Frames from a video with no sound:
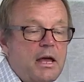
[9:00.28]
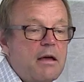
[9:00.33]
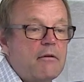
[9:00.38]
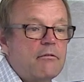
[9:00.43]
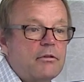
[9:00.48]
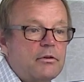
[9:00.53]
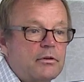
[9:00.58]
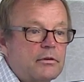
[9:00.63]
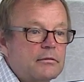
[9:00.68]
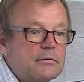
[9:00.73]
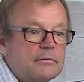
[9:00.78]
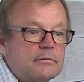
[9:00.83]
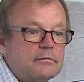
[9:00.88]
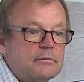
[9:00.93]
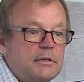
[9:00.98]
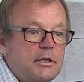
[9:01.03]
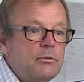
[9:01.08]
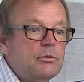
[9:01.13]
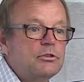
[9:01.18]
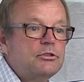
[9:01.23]
ever.
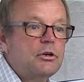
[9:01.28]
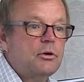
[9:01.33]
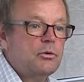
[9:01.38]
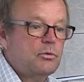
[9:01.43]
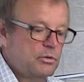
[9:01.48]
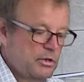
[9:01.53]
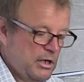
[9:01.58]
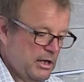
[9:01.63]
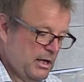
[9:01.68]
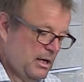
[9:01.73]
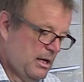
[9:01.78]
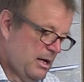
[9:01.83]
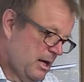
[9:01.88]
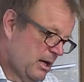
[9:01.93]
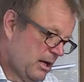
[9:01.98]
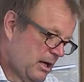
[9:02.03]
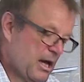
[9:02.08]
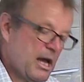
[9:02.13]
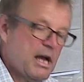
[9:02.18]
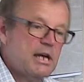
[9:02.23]
It was only
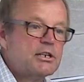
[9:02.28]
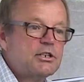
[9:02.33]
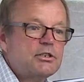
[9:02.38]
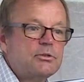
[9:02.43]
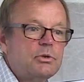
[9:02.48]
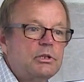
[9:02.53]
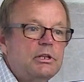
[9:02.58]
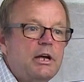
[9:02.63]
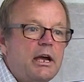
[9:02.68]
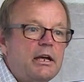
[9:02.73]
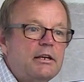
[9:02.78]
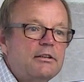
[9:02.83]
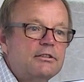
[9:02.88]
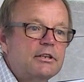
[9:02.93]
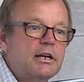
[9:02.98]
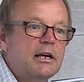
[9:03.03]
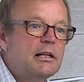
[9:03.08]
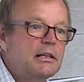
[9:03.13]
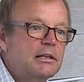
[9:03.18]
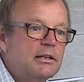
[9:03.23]
casual
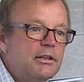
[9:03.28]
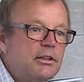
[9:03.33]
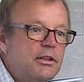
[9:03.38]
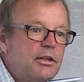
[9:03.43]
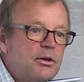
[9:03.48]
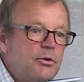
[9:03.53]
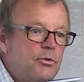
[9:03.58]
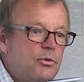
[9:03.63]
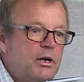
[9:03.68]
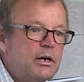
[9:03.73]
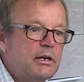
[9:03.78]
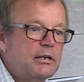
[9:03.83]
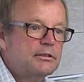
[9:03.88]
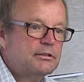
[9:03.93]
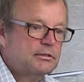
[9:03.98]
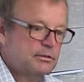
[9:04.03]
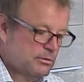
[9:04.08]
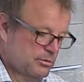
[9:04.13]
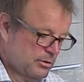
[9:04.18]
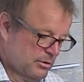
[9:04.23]
XL in the
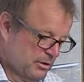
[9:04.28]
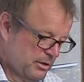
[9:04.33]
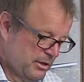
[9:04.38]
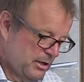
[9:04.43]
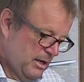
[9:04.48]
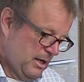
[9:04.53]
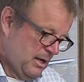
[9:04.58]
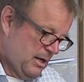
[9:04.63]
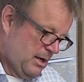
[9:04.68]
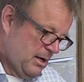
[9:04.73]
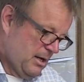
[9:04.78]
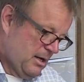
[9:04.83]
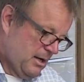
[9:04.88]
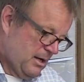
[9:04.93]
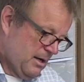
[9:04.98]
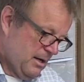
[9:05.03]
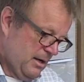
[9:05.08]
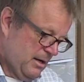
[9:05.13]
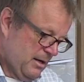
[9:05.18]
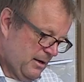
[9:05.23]
US, or
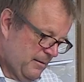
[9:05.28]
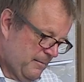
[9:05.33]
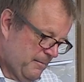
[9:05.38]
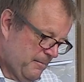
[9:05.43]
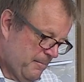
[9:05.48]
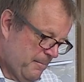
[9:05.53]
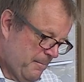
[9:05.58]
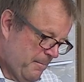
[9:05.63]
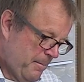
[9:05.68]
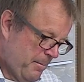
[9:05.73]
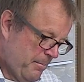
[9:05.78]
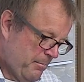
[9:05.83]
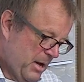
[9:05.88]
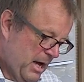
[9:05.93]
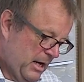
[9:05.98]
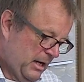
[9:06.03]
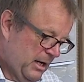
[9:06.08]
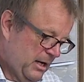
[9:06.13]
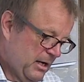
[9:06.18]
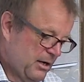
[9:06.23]

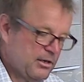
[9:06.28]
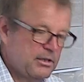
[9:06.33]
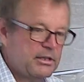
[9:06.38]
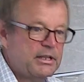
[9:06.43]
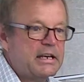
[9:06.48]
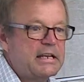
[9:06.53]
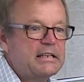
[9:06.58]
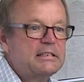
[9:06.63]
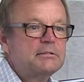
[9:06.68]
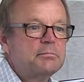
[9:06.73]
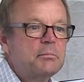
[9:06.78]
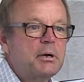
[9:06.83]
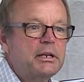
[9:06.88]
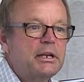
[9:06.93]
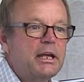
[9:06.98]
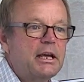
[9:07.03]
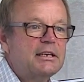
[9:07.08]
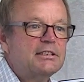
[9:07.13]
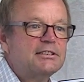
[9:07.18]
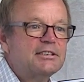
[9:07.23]
back here
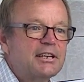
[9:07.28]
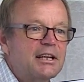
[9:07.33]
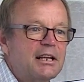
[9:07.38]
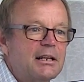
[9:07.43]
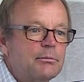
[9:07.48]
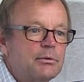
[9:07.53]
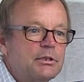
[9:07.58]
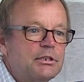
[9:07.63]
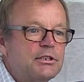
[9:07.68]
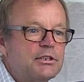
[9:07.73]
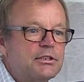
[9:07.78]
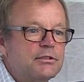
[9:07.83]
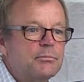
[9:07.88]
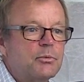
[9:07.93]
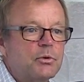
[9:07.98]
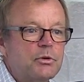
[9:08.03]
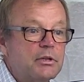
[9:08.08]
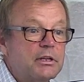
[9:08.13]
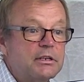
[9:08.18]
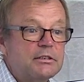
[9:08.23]
Dressman XL, which is
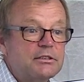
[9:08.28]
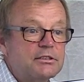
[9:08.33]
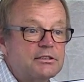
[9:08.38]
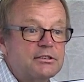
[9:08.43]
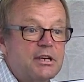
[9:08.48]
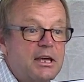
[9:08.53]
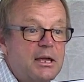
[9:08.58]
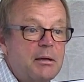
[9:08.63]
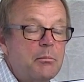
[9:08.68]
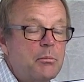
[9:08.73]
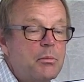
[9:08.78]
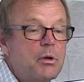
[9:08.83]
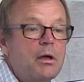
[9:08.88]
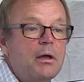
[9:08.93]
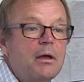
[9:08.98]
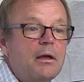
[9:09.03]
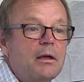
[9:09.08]
more or less the same.